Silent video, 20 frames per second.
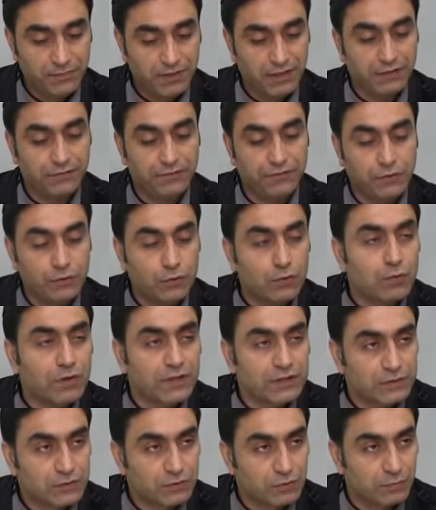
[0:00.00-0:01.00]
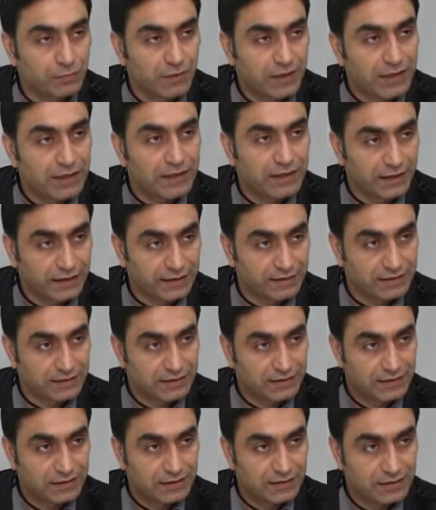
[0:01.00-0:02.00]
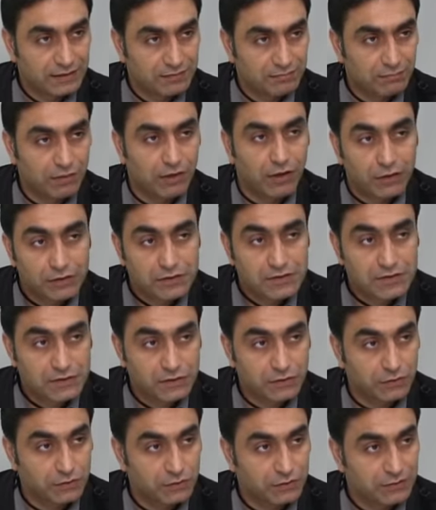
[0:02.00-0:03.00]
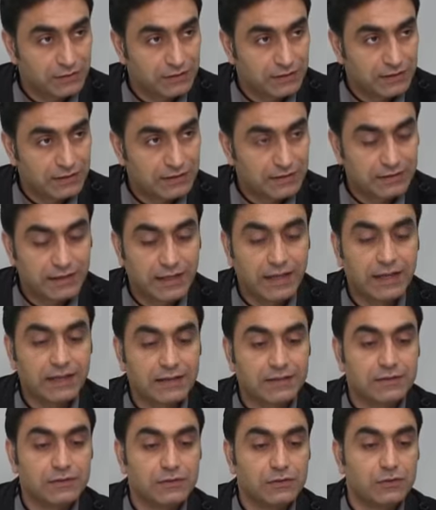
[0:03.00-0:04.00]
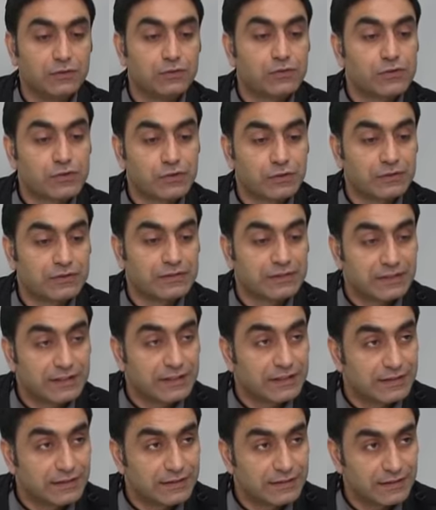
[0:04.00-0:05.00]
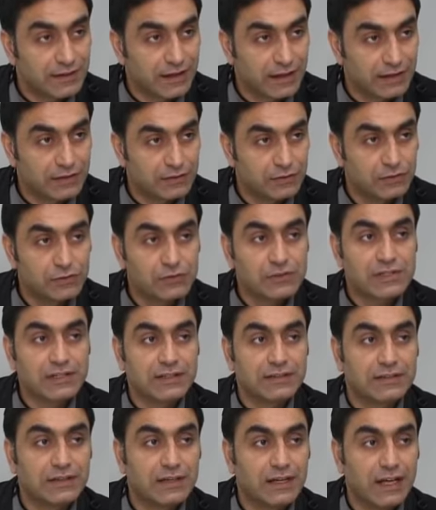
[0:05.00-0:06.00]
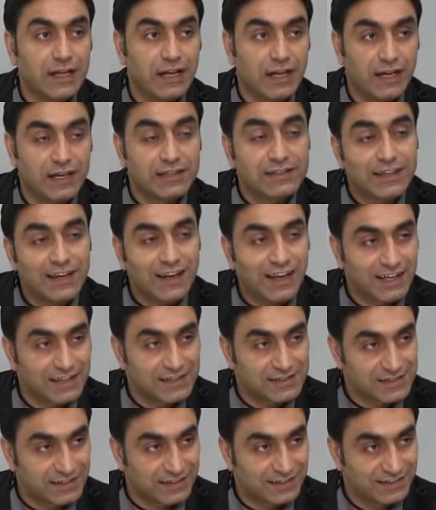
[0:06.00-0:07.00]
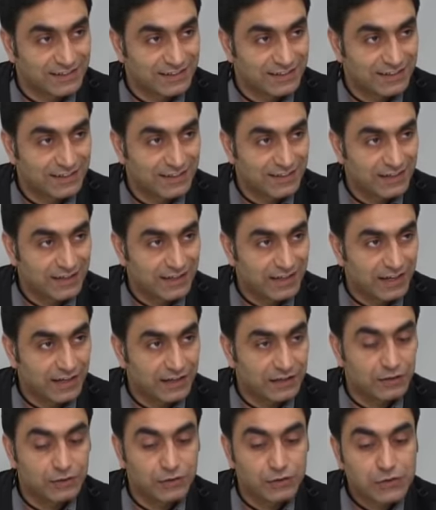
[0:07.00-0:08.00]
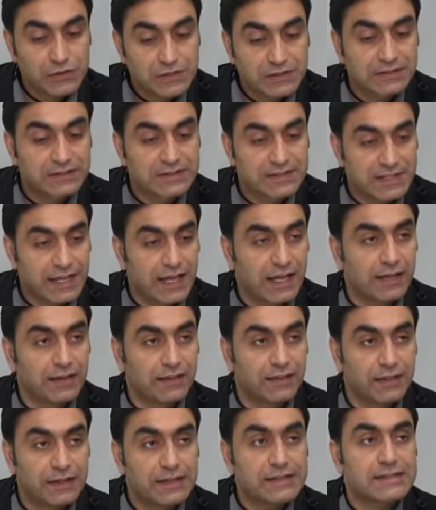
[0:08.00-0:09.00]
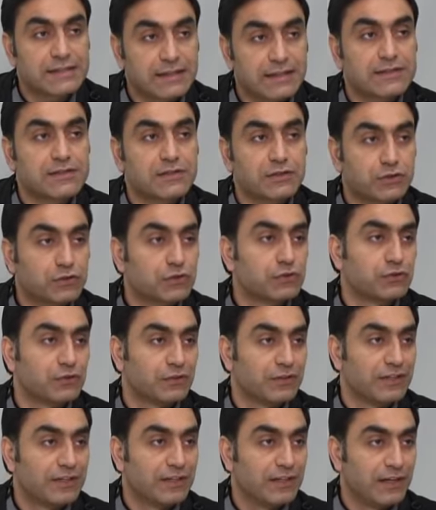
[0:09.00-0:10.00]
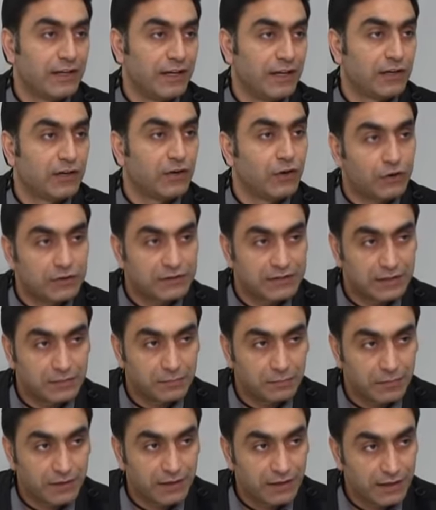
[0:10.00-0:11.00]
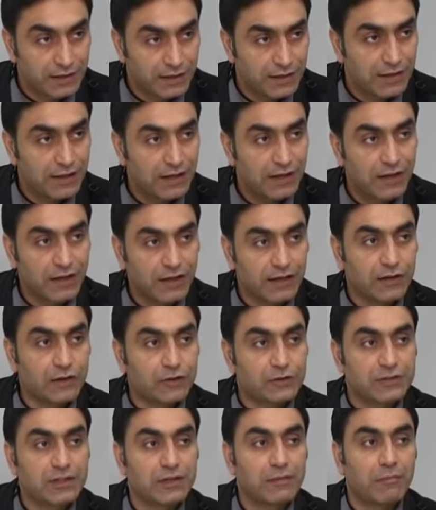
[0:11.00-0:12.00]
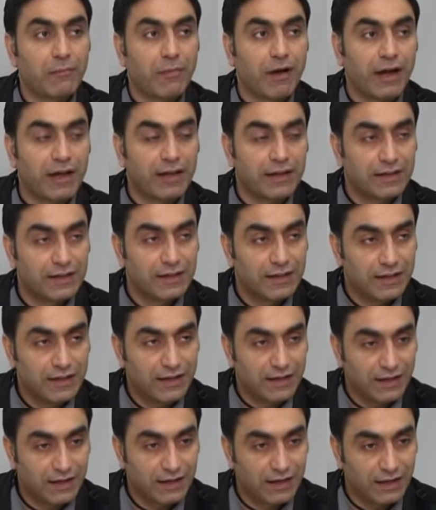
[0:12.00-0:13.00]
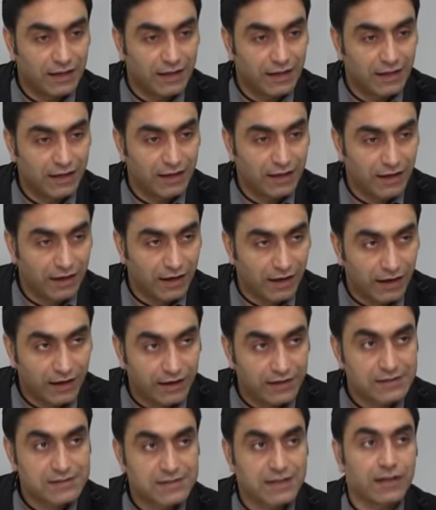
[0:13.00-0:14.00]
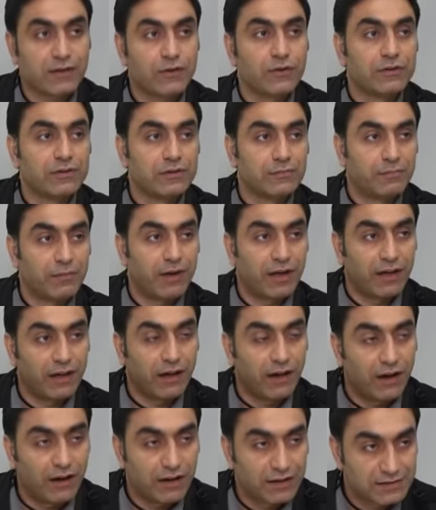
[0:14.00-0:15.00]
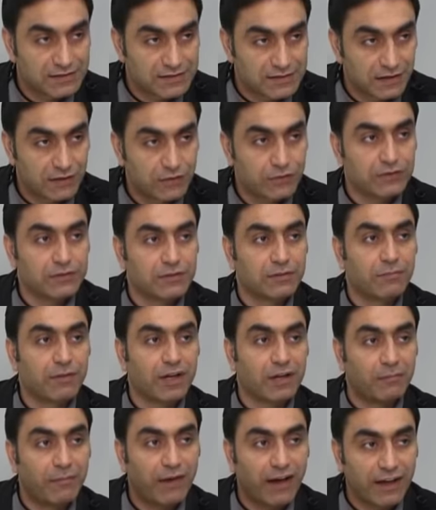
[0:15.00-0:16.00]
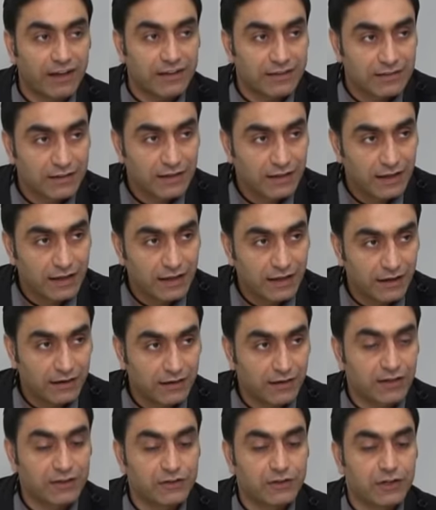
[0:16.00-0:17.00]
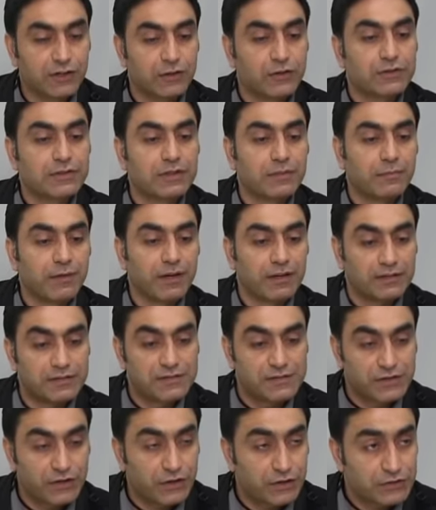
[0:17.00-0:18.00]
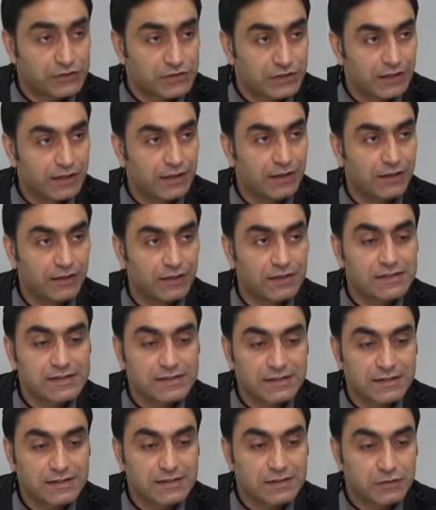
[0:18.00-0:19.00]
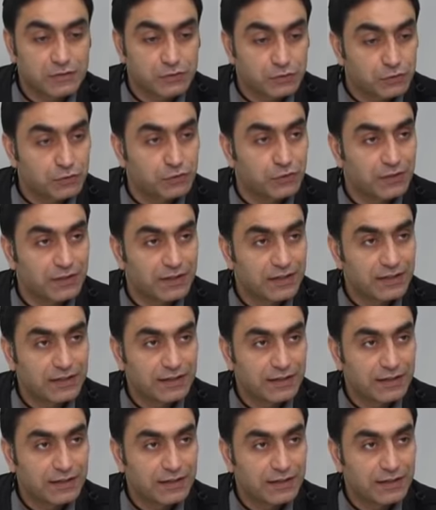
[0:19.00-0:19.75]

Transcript: If you want to make it belongs to you, then you should read it and you should analyze it, and you should say this is true according me, according my eyes, according my heart, according my mind, according my research. This is true.